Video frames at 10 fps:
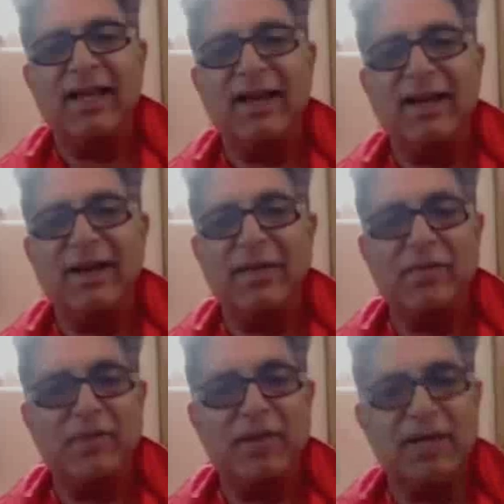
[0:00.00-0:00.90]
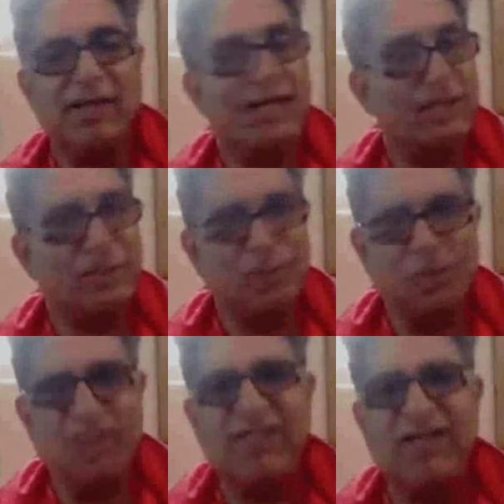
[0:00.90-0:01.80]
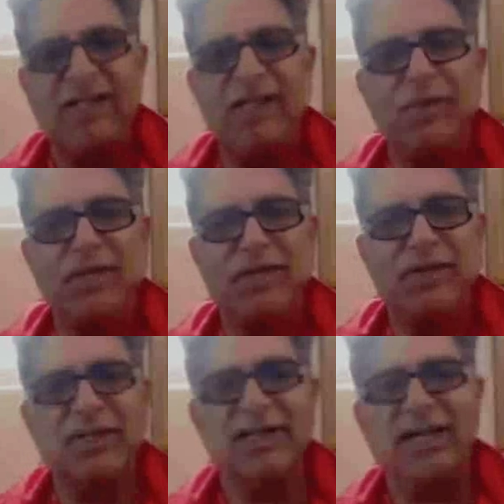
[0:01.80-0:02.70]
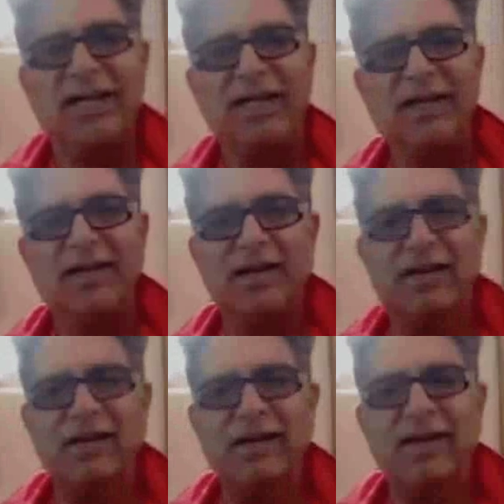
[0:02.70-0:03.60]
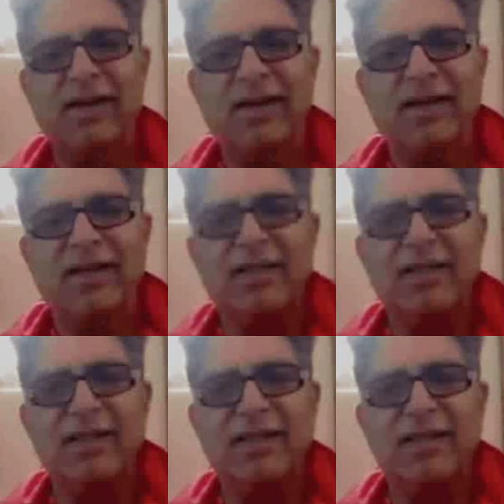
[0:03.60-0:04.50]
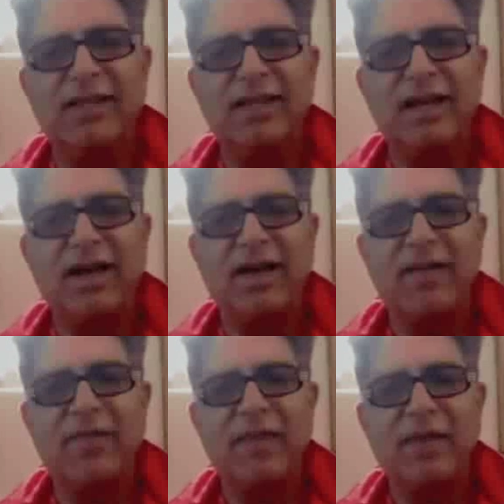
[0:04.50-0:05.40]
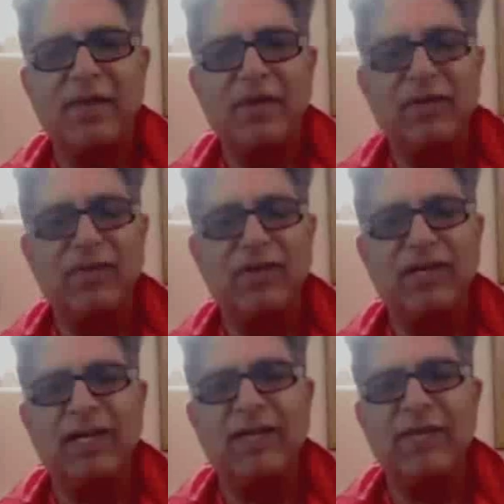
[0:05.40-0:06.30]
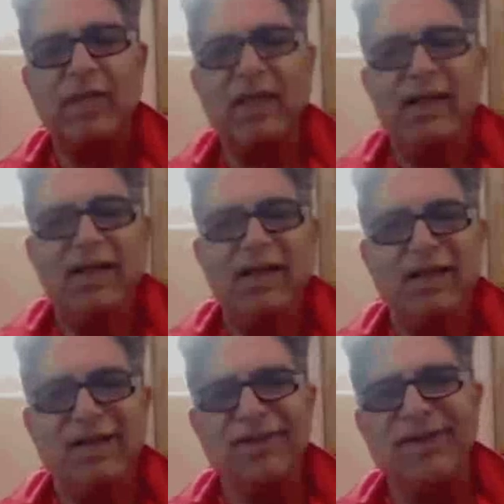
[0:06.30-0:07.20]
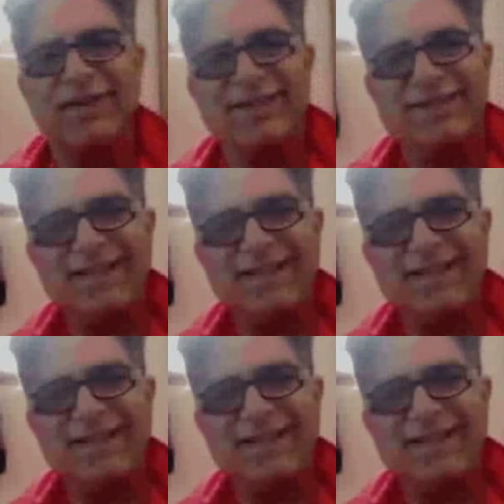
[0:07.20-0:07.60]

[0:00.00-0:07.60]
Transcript: Um, it has superstars coming to it, like uh, the uh, willfully ignorant